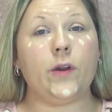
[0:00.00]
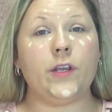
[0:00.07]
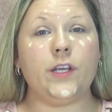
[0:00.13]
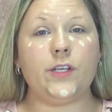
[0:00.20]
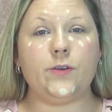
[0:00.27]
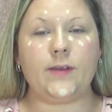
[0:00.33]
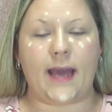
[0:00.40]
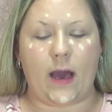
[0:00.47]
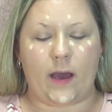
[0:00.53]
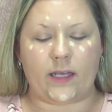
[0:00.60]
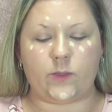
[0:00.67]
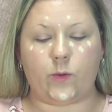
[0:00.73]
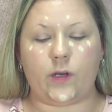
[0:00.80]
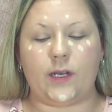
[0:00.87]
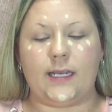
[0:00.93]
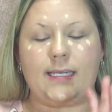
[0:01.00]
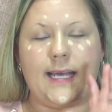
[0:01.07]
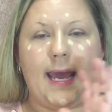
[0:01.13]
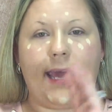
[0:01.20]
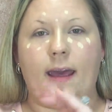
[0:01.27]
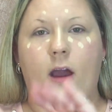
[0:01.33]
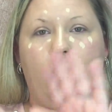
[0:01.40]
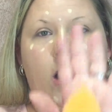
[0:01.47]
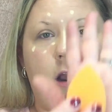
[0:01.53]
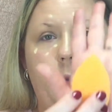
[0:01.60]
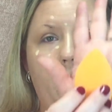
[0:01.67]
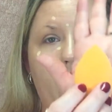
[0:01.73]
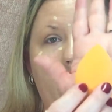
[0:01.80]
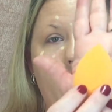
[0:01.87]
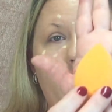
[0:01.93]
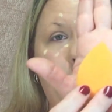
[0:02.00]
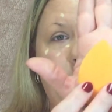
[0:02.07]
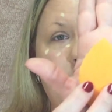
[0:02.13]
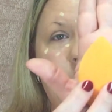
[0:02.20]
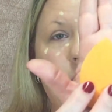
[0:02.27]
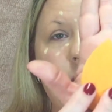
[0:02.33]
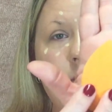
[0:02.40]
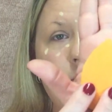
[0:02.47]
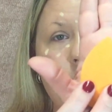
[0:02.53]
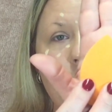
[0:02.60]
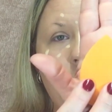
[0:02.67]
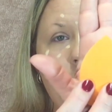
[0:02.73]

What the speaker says: we're going to do now is we're going to take our beauty blender.